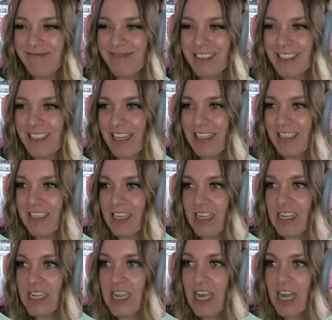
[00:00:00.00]

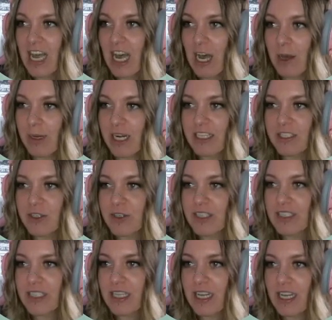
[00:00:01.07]
Disgusting. And as you can
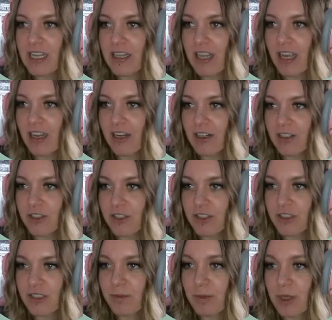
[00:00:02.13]
see, they are
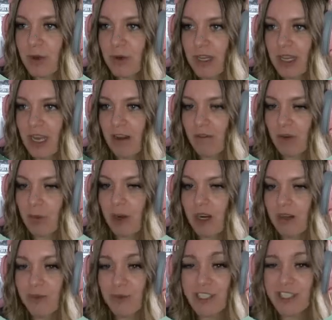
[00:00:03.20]
just puking
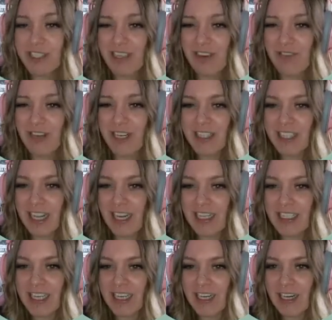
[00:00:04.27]
everywhere, which is not very
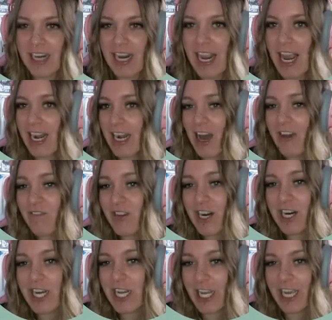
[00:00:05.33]
sanitary and not
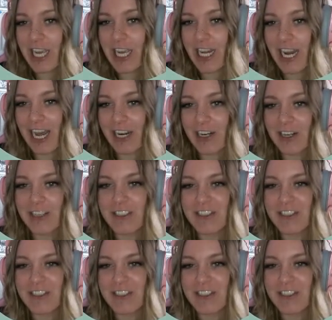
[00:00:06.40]
very good at all.